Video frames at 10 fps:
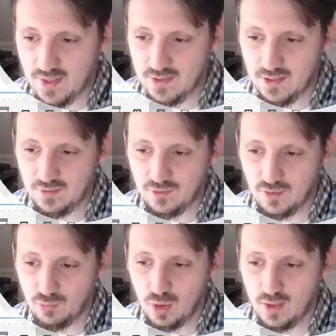it does
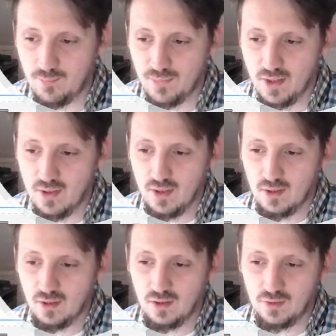not work.
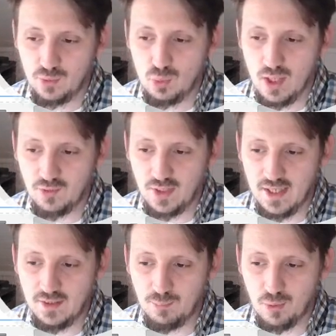
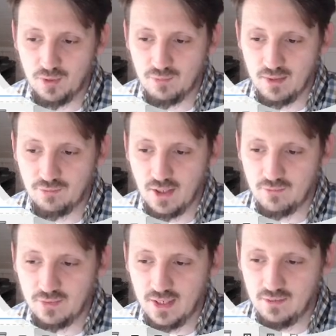
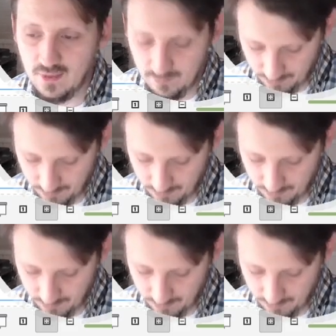280.15 Kelvin